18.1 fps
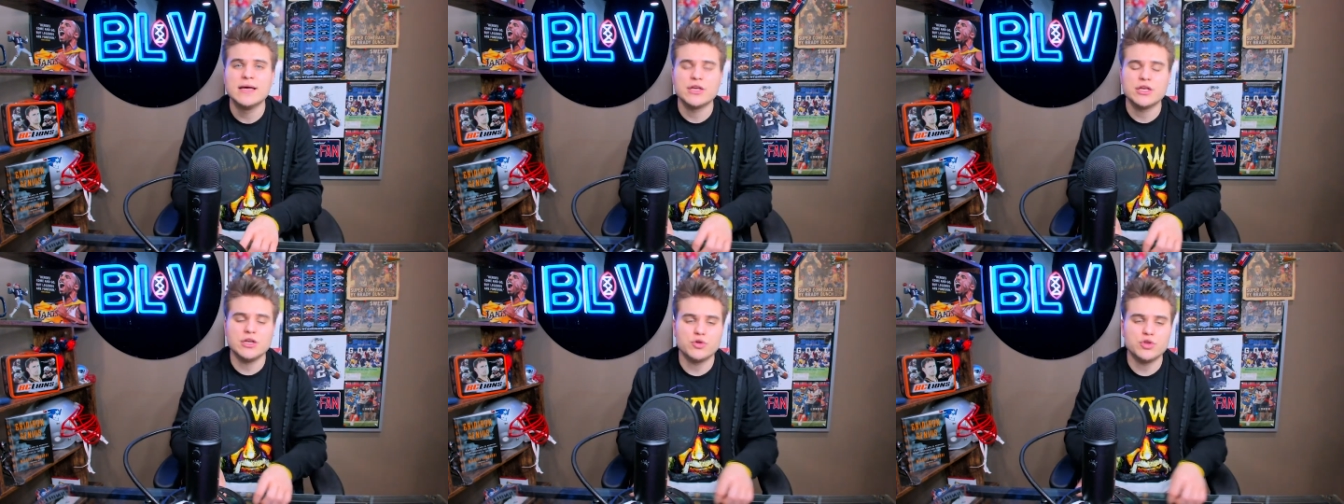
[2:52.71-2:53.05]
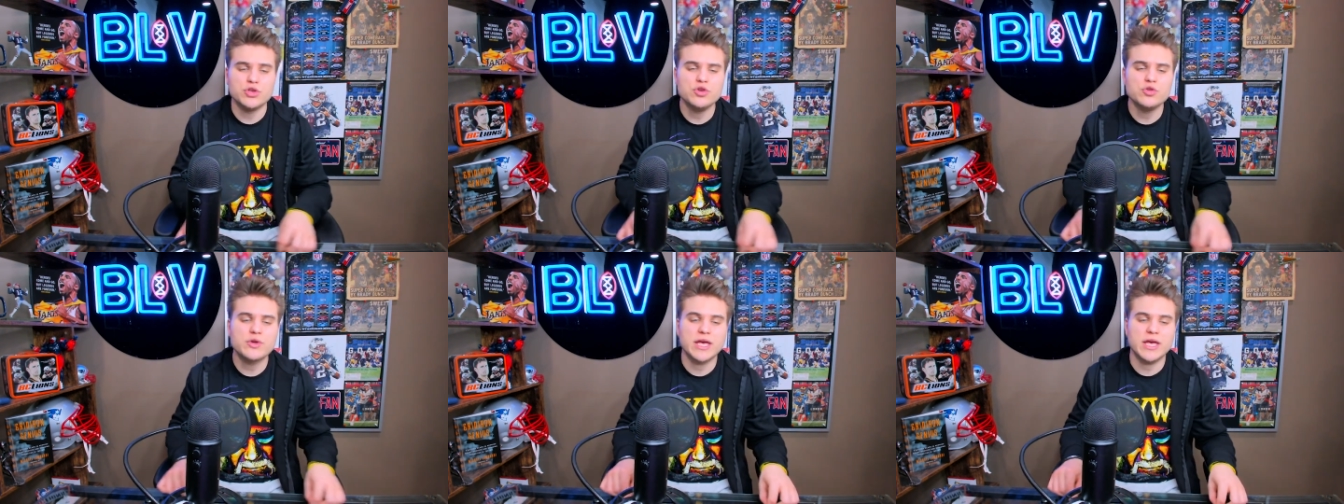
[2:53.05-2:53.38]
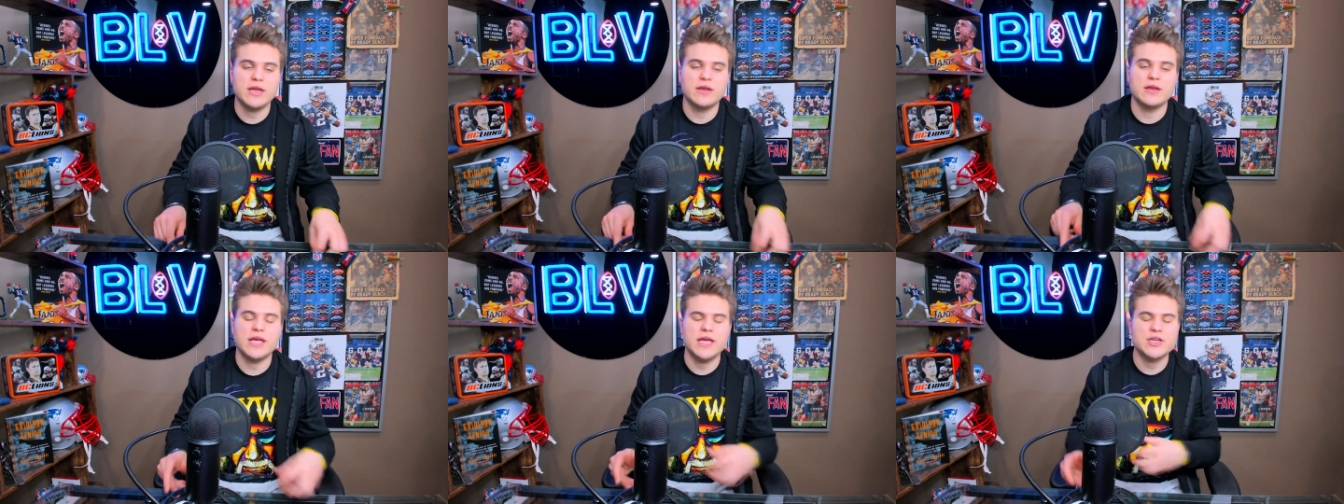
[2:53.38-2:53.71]
you know, you
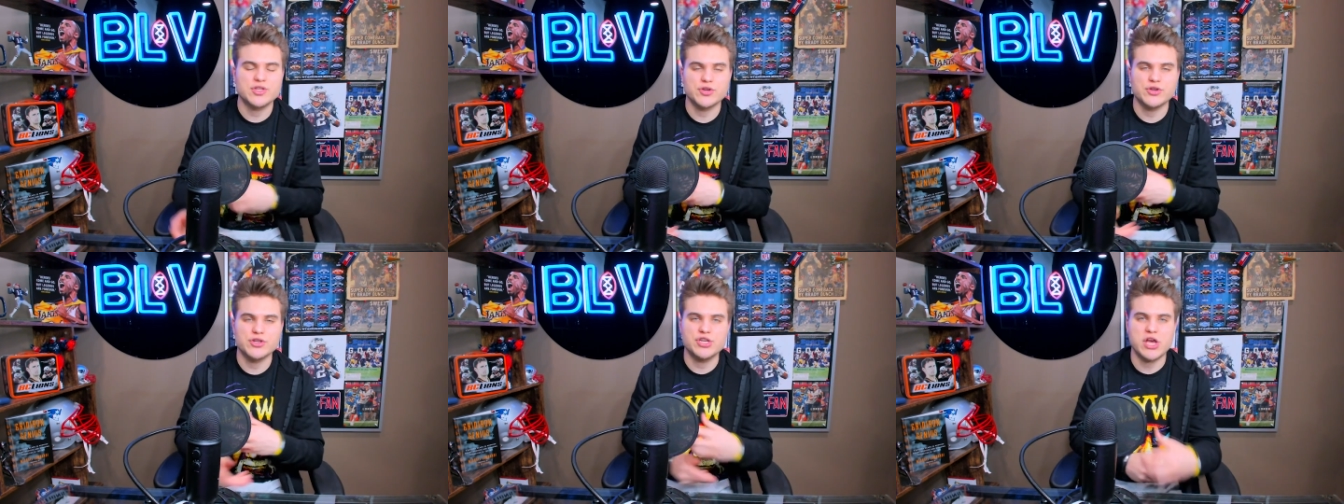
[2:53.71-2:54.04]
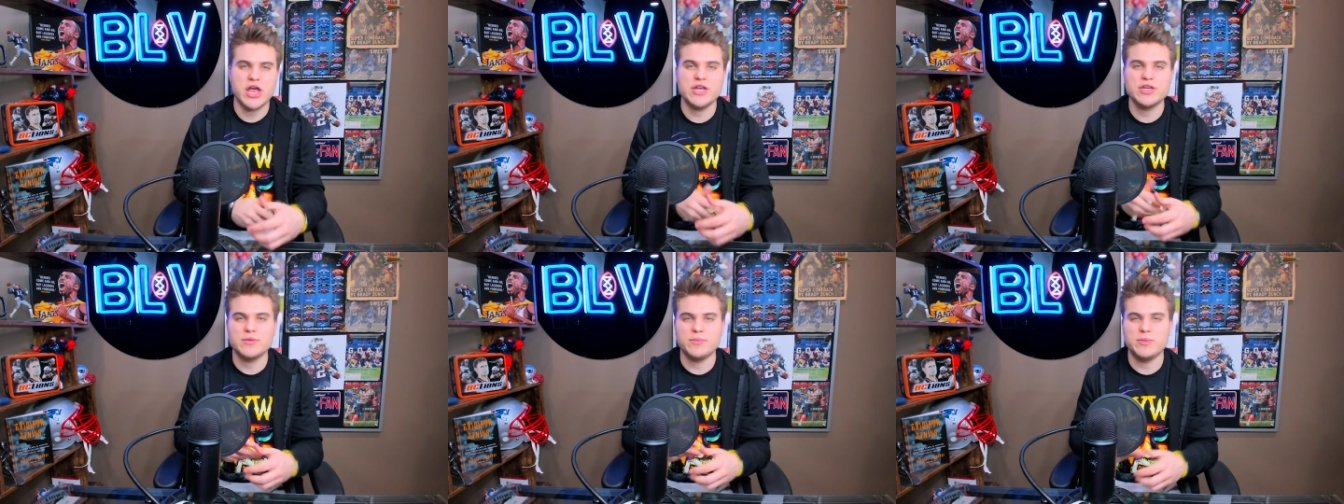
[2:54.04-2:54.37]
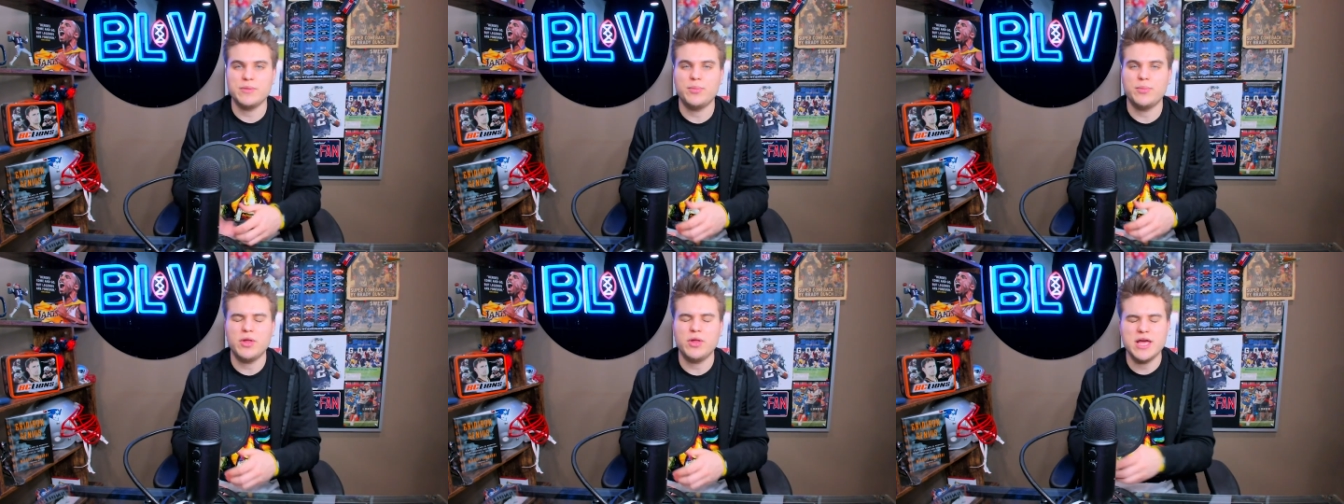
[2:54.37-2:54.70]
can
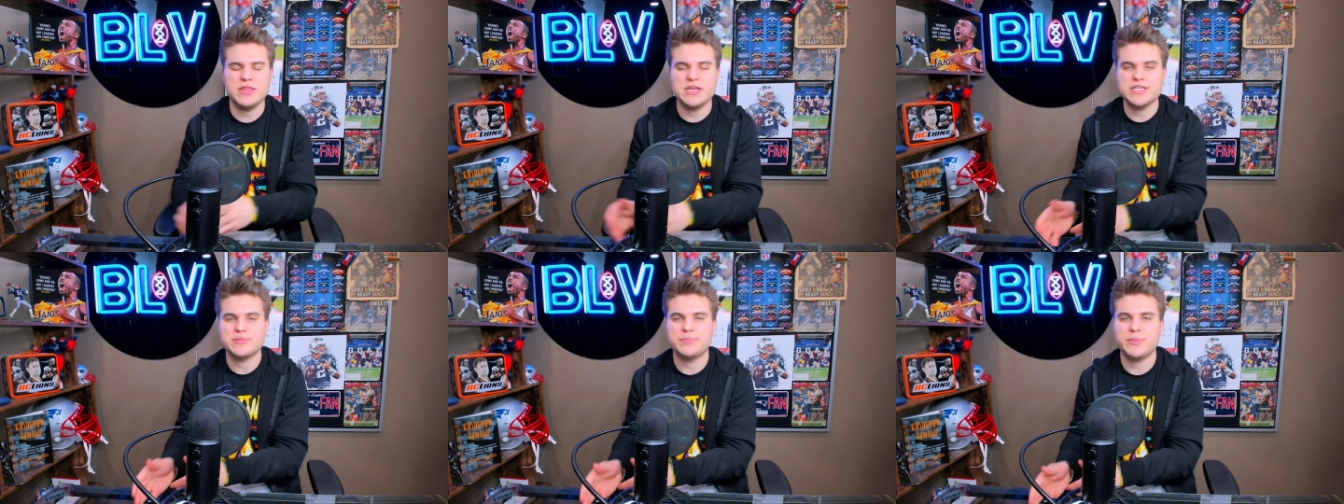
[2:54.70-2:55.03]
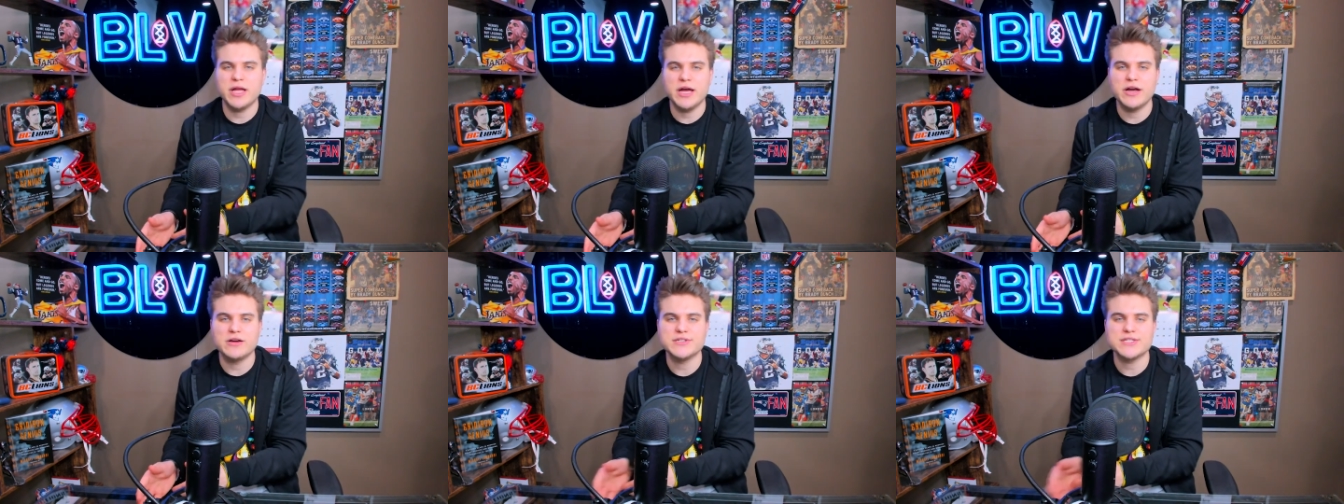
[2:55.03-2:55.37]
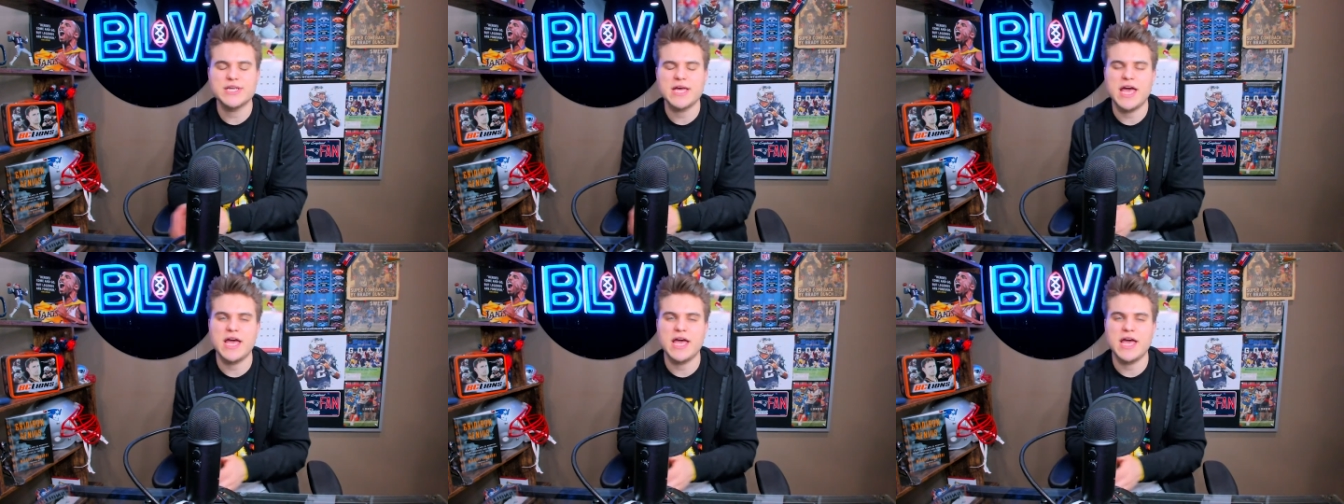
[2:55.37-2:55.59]
interchangeably play these players